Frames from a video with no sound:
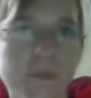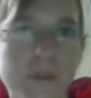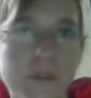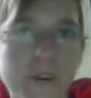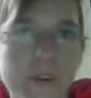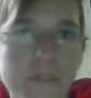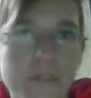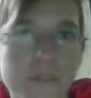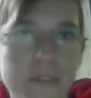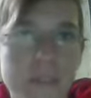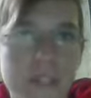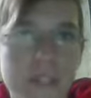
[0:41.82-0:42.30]

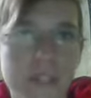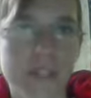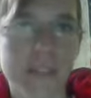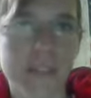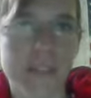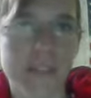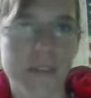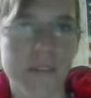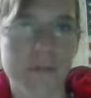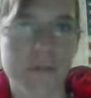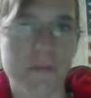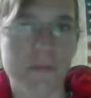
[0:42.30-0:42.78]

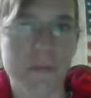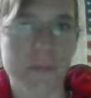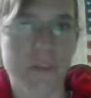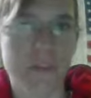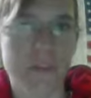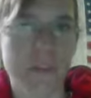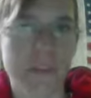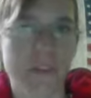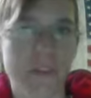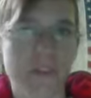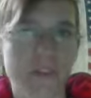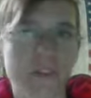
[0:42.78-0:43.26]
Portuguese in
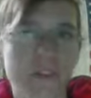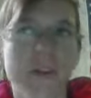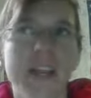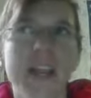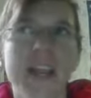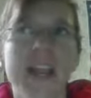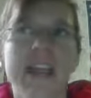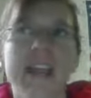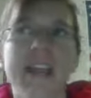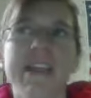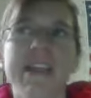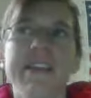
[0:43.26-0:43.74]
Brazil,
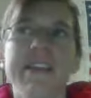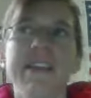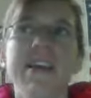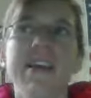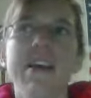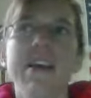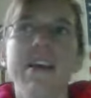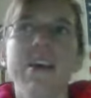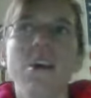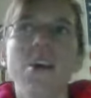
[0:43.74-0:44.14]
and